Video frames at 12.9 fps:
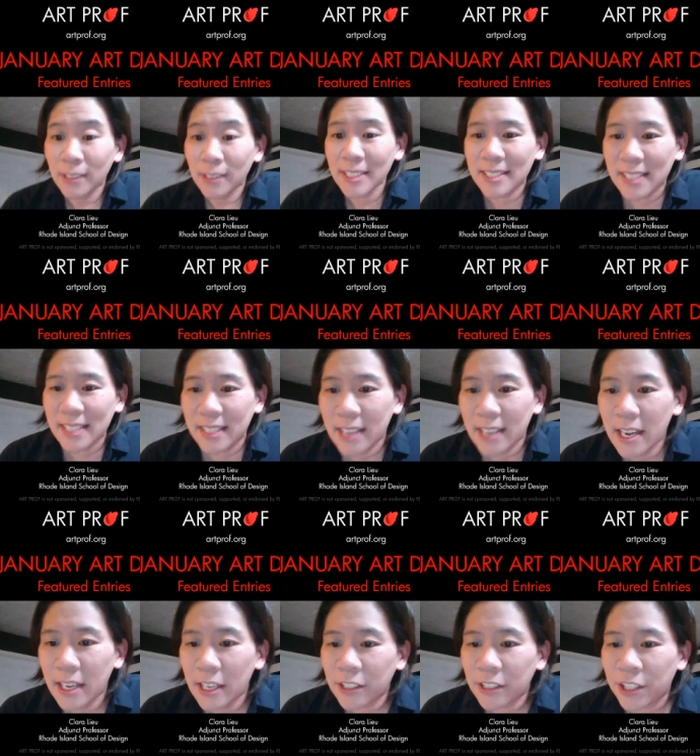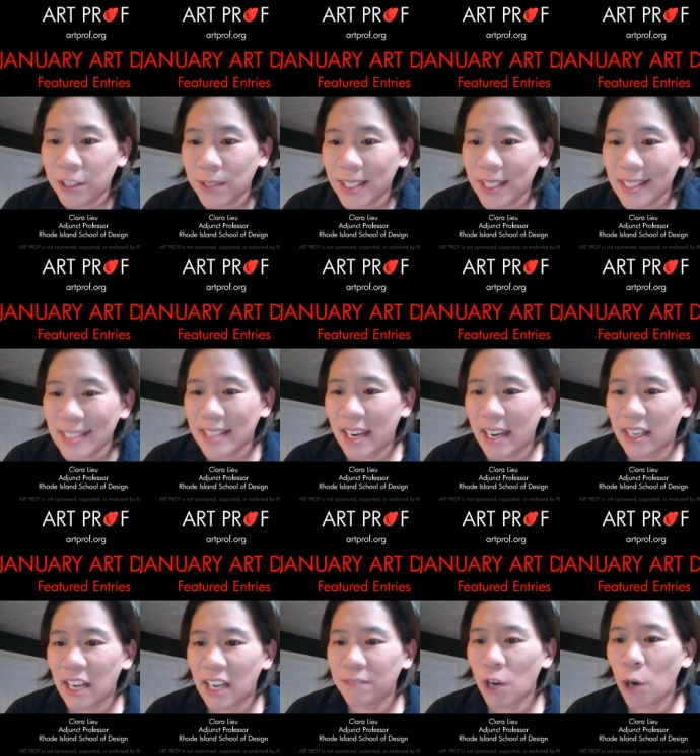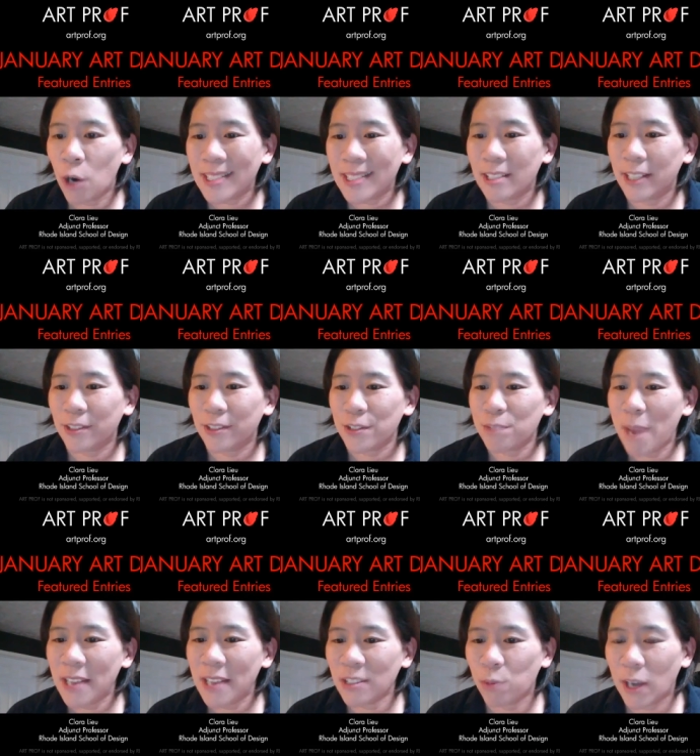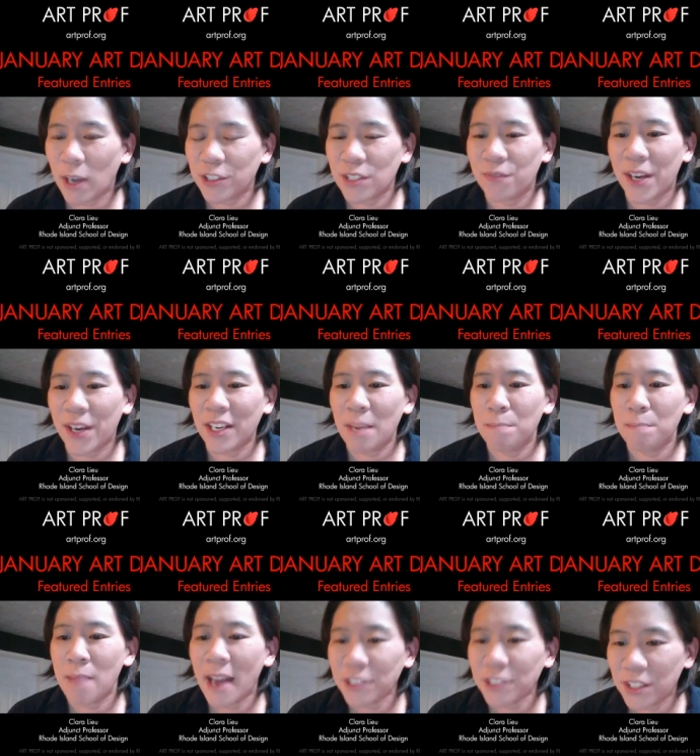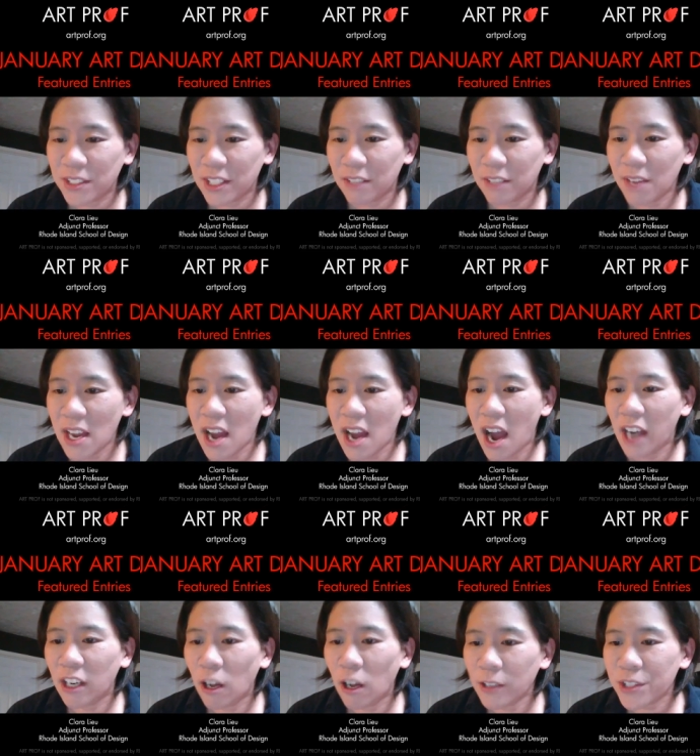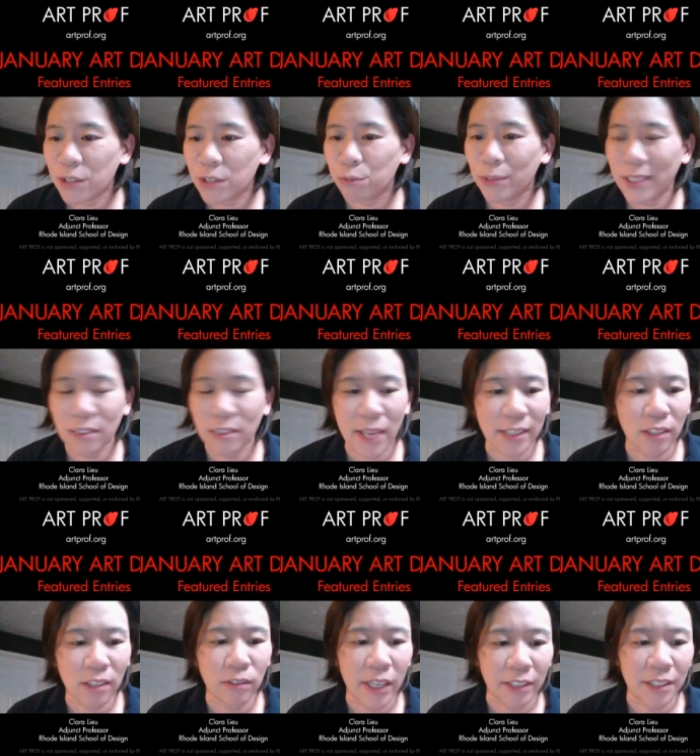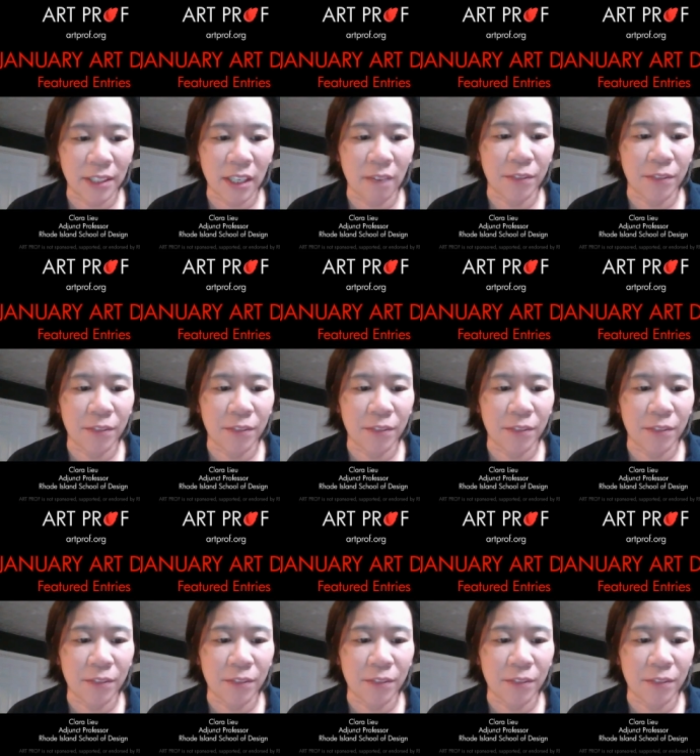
Let's see. Cutie is saying, I've always liked those paint swatches, very imaginative. I also really like the layering of the